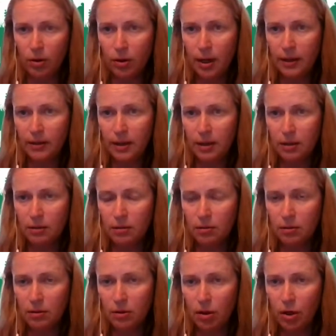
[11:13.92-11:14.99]
and then
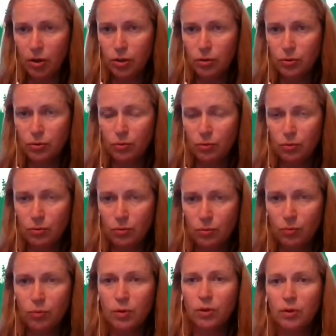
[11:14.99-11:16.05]
are you,
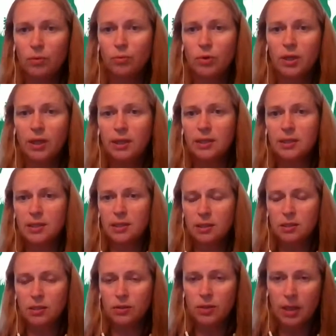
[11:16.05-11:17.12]
what kind of
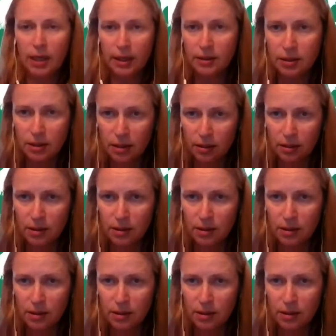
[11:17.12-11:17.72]
seeds are you collecting?